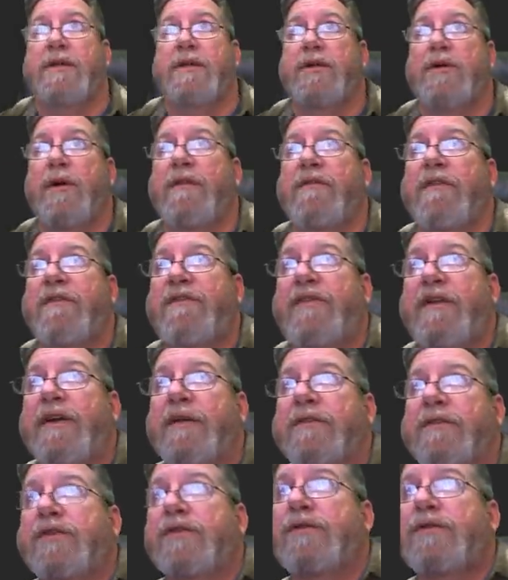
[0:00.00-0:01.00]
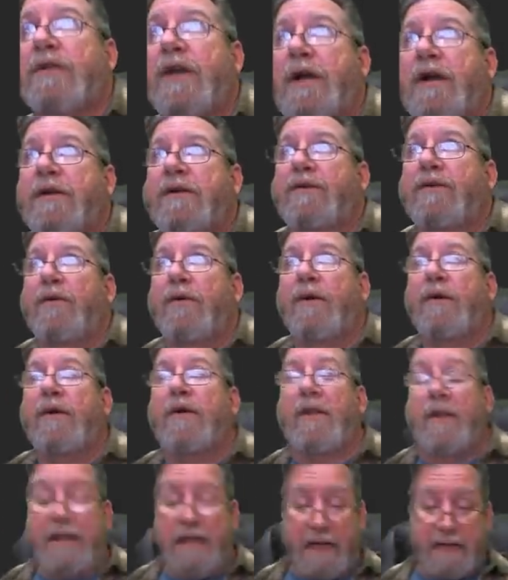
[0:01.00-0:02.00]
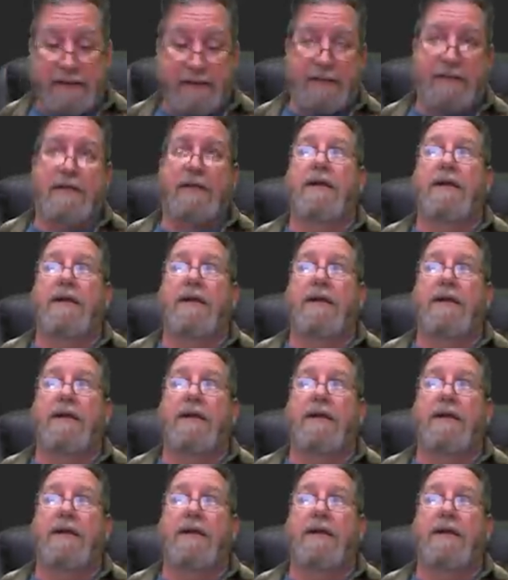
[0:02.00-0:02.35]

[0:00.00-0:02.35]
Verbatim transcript: Do you ever feel too tired to work? Yes.